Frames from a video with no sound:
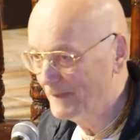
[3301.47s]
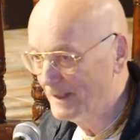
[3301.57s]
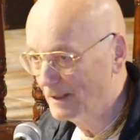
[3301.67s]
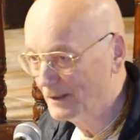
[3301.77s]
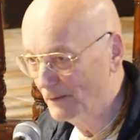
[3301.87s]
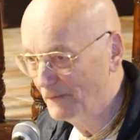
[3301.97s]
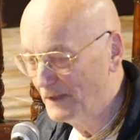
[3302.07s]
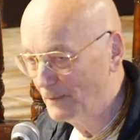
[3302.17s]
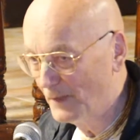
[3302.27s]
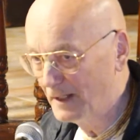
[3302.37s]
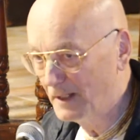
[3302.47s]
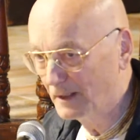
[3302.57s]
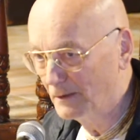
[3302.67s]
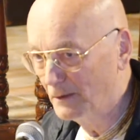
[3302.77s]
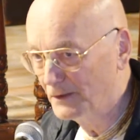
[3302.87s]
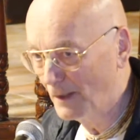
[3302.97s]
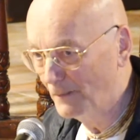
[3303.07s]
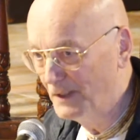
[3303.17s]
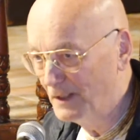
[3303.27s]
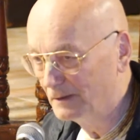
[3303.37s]
they serve this paneer in the
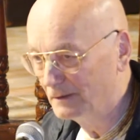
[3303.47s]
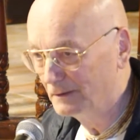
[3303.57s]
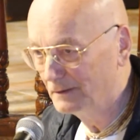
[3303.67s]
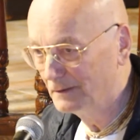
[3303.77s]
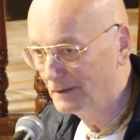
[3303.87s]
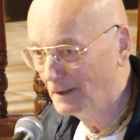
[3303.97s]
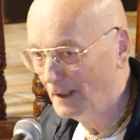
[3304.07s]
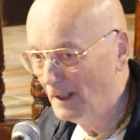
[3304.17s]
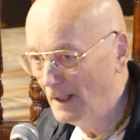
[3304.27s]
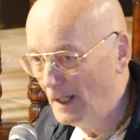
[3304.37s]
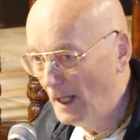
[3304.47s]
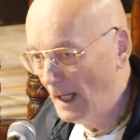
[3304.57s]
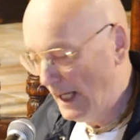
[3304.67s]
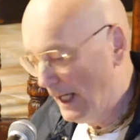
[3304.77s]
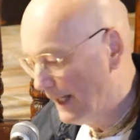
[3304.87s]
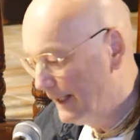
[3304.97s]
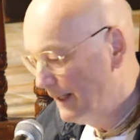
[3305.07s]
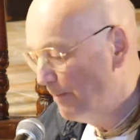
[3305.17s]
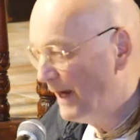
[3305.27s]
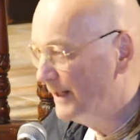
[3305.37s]
sabji. And
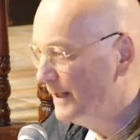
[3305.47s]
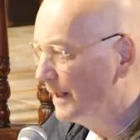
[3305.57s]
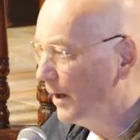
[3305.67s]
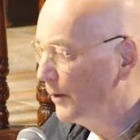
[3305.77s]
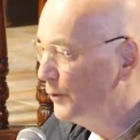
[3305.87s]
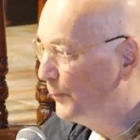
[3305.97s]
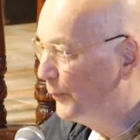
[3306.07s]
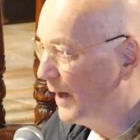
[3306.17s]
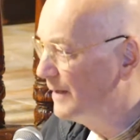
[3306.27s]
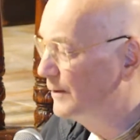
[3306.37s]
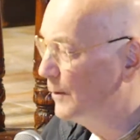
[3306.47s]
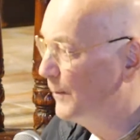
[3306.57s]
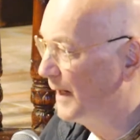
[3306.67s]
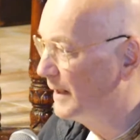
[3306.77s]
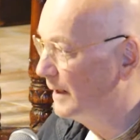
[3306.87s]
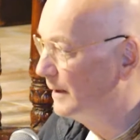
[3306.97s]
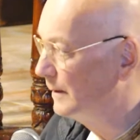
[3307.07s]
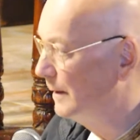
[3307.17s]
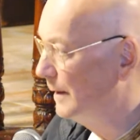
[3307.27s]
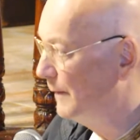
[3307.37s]
depending how you press the paneer,
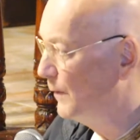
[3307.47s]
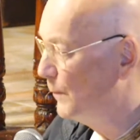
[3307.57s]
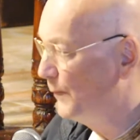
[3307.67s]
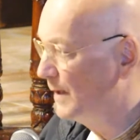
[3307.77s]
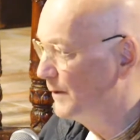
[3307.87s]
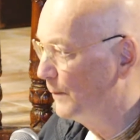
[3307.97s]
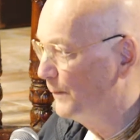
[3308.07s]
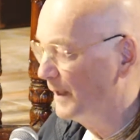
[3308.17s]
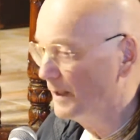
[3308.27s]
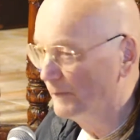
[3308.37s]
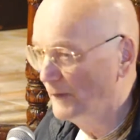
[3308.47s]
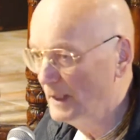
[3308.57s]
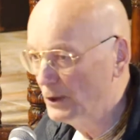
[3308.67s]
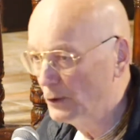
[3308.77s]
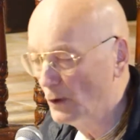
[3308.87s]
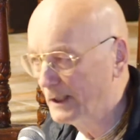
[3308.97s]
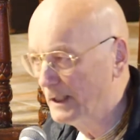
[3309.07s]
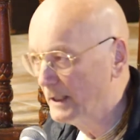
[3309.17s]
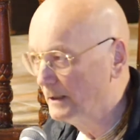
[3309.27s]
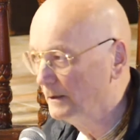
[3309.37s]
if you press the paneer very
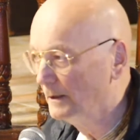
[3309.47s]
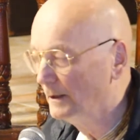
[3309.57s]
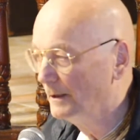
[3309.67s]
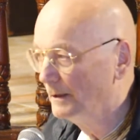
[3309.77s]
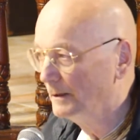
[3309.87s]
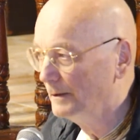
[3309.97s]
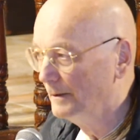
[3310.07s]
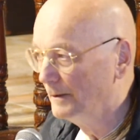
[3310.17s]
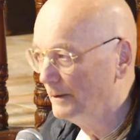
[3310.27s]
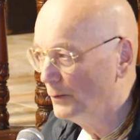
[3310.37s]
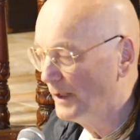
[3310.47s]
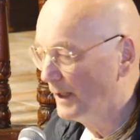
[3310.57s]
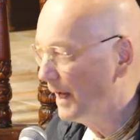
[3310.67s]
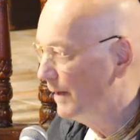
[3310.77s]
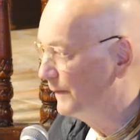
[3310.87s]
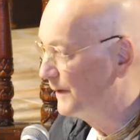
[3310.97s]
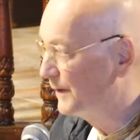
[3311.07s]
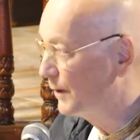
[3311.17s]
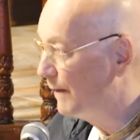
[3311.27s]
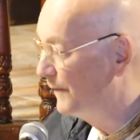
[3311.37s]
shortly, you can have
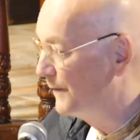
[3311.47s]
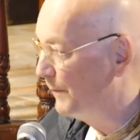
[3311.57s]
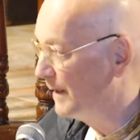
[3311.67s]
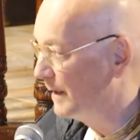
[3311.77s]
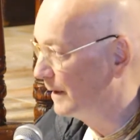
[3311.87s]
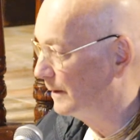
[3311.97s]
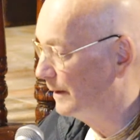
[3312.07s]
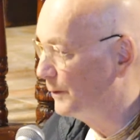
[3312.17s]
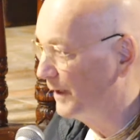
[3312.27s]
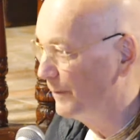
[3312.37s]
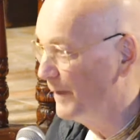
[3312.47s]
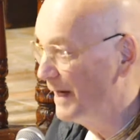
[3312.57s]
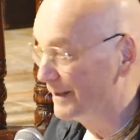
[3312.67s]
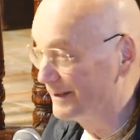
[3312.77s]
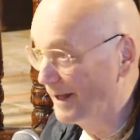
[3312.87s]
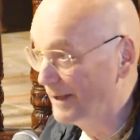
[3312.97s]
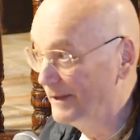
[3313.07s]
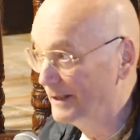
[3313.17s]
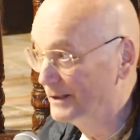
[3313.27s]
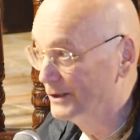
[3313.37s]
soft paneer, and you can make
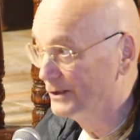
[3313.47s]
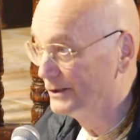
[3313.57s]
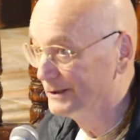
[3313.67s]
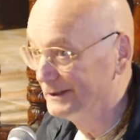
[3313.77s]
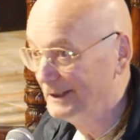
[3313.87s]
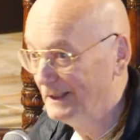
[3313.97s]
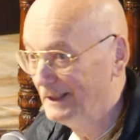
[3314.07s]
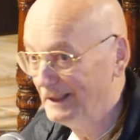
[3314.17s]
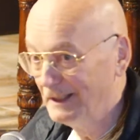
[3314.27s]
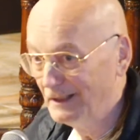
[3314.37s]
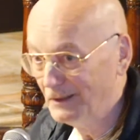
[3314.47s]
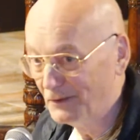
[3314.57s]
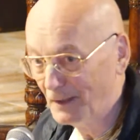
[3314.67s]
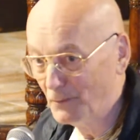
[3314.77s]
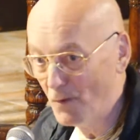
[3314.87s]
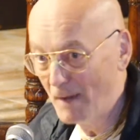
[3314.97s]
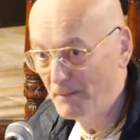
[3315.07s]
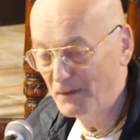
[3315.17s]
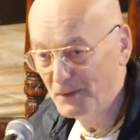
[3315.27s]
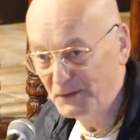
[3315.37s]
sandesh. You can rub on
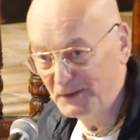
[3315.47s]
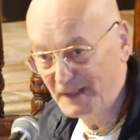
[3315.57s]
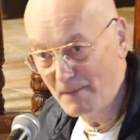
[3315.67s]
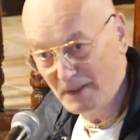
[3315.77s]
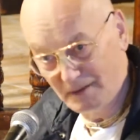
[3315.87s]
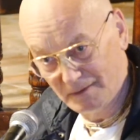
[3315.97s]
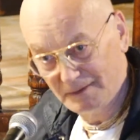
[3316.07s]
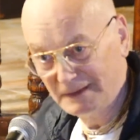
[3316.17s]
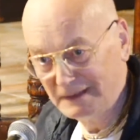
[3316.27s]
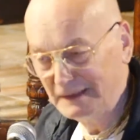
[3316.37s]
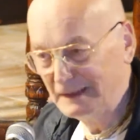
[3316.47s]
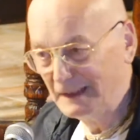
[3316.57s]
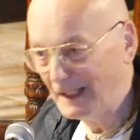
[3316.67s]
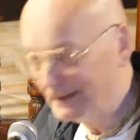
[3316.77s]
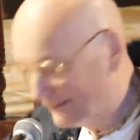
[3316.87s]
the table, and